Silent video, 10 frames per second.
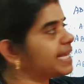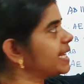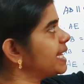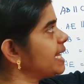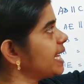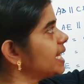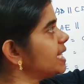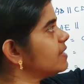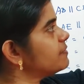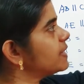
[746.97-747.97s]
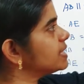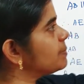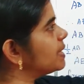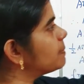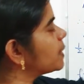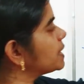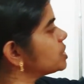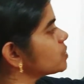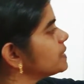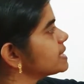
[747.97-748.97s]
E and F are the midpoints
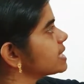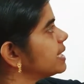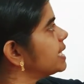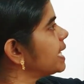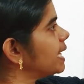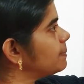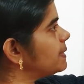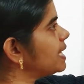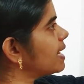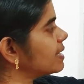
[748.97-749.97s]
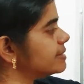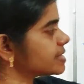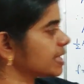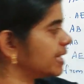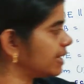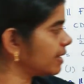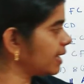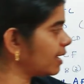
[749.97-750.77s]
of the side AB and CD.